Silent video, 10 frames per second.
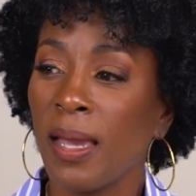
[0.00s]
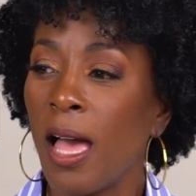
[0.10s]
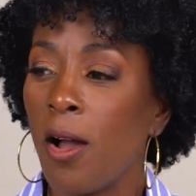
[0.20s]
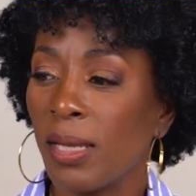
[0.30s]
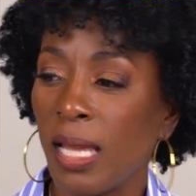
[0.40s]

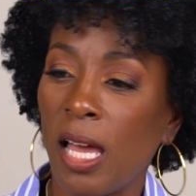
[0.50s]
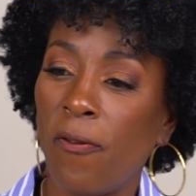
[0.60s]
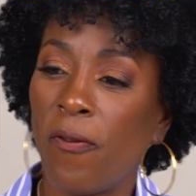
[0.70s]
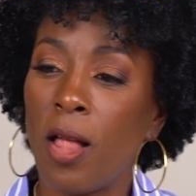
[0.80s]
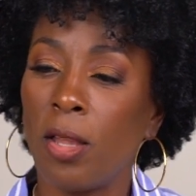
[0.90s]
How can I
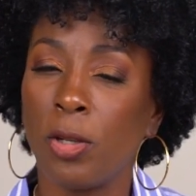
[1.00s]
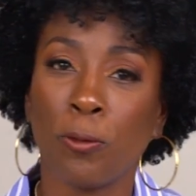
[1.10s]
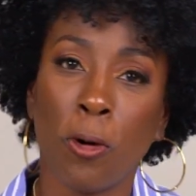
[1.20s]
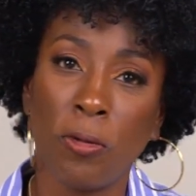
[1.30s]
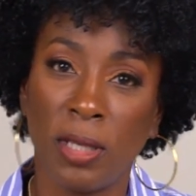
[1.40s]
follow the
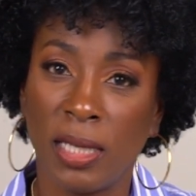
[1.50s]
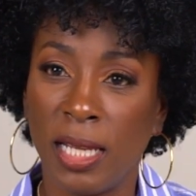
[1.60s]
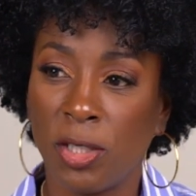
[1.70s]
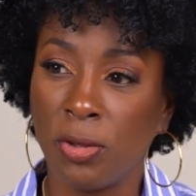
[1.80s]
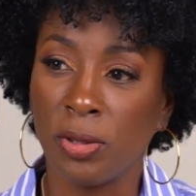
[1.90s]
road that
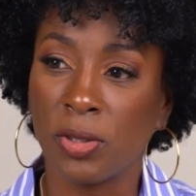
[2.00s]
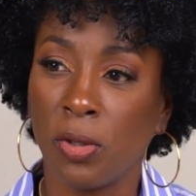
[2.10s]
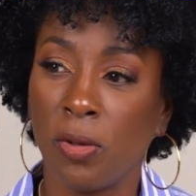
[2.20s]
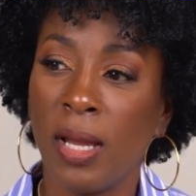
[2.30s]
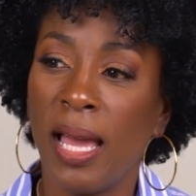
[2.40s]
they took
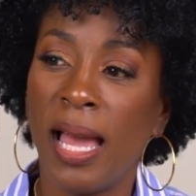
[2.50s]
so